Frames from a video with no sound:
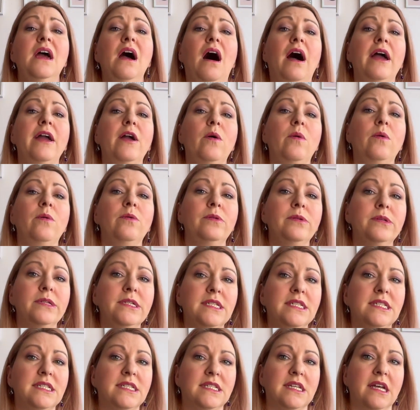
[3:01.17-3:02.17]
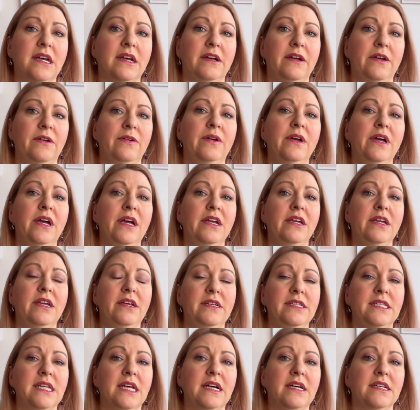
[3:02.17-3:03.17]
I also
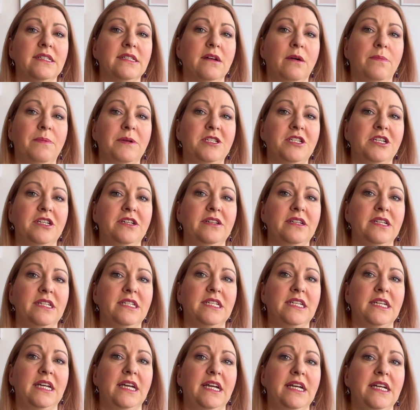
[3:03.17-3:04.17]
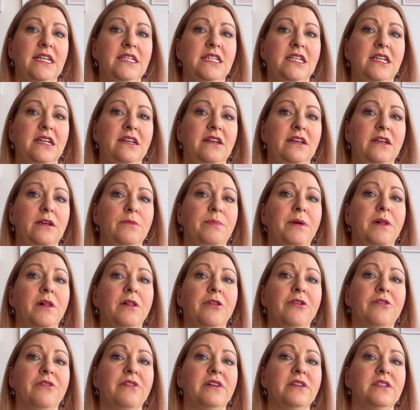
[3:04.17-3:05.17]
use it as an opportunity to
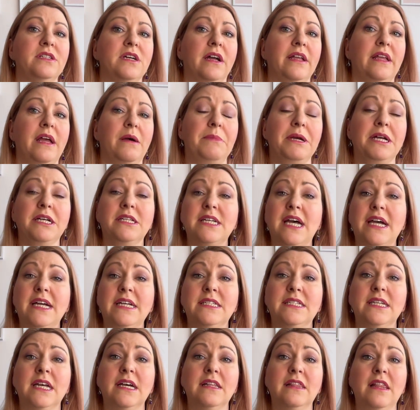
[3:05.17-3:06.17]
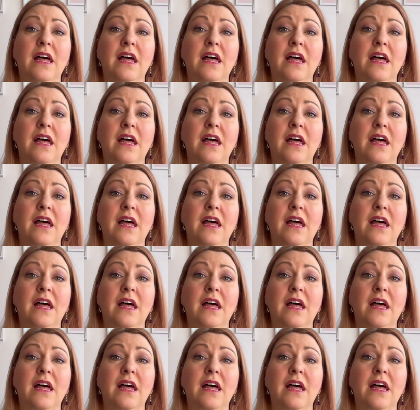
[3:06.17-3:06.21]
pull through dynamic data,